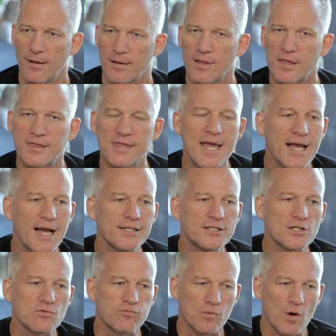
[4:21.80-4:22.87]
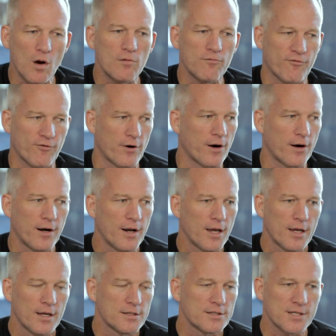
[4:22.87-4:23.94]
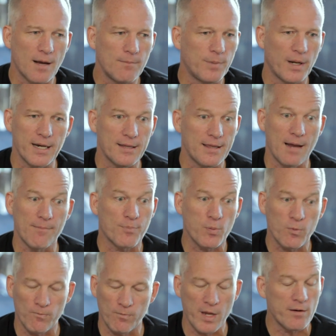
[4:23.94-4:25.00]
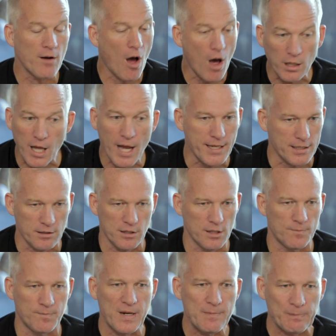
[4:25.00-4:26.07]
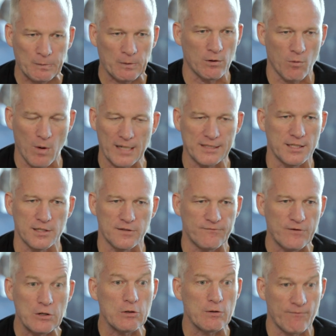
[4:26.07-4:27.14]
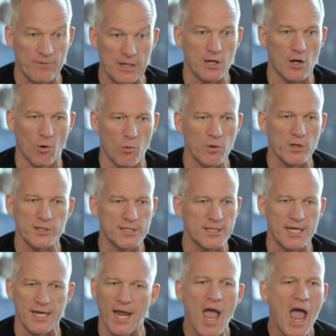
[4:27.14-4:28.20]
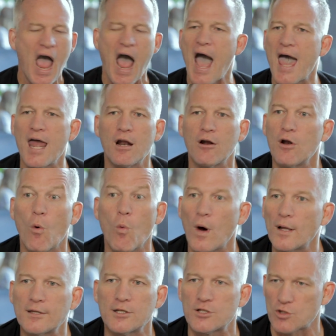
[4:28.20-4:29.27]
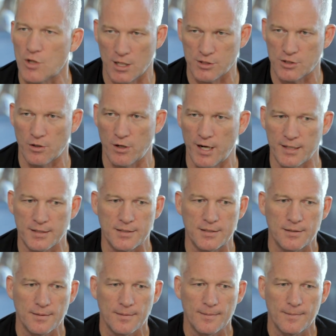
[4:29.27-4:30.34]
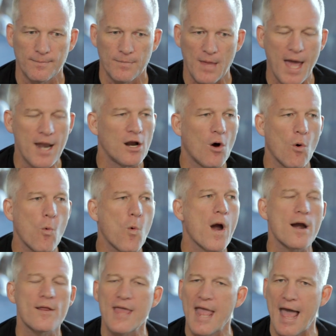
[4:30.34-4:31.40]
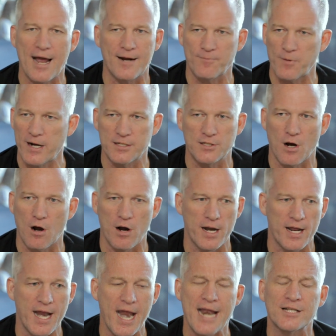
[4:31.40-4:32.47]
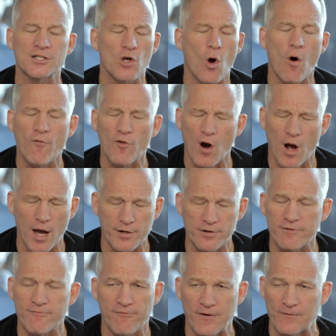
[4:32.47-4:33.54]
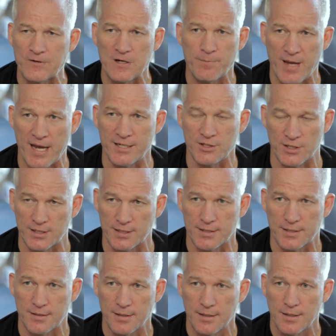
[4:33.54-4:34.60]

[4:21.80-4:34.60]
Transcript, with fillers: The thing I just wrote for somebody that in all likelihood people who are watching this video will see, I don't know what the structure is. I don't know where the act breaks are in it, and it's over one hundred fifty pages,